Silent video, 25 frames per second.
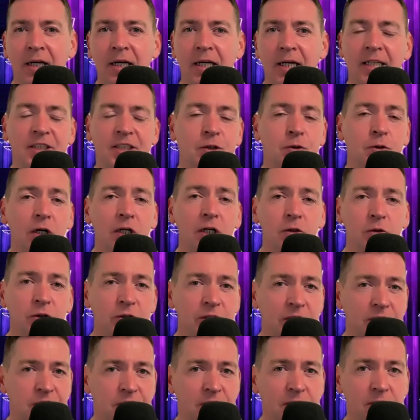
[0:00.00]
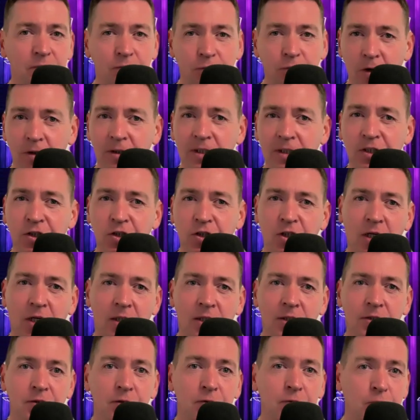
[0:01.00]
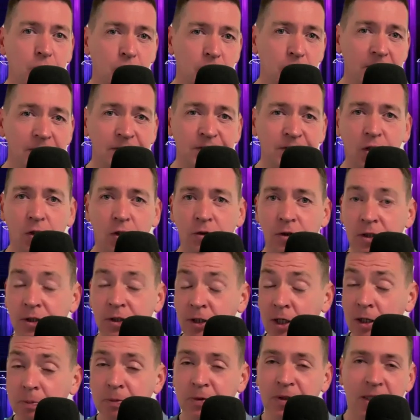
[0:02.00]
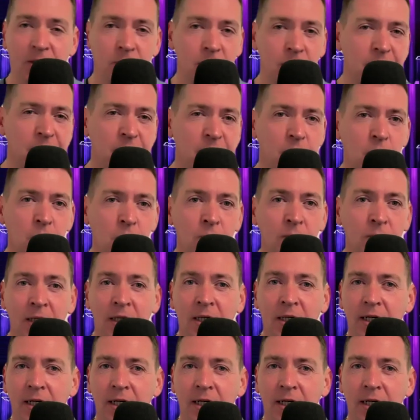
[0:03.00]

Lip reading: it's now tradition for this channel to focus on the top 10 or so